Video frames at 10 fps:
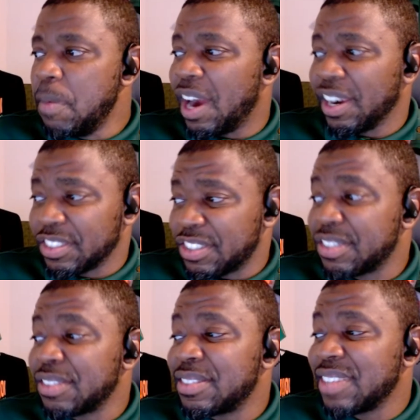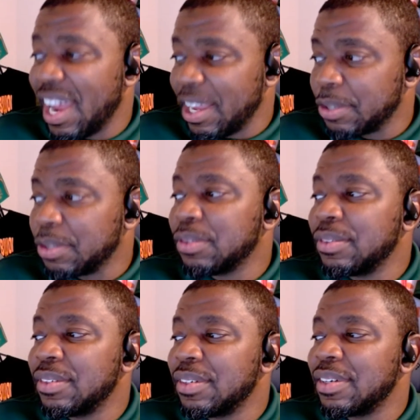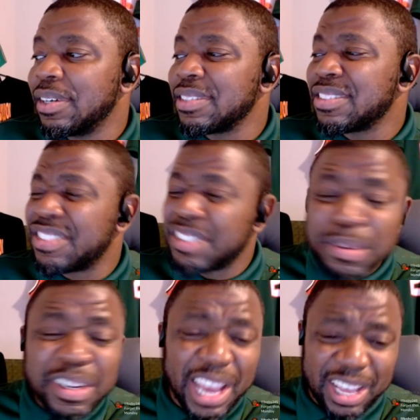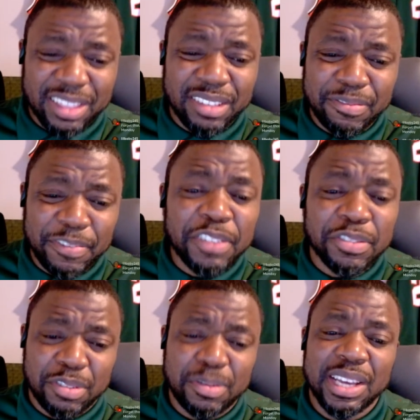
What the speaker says: our title student athlete, featured student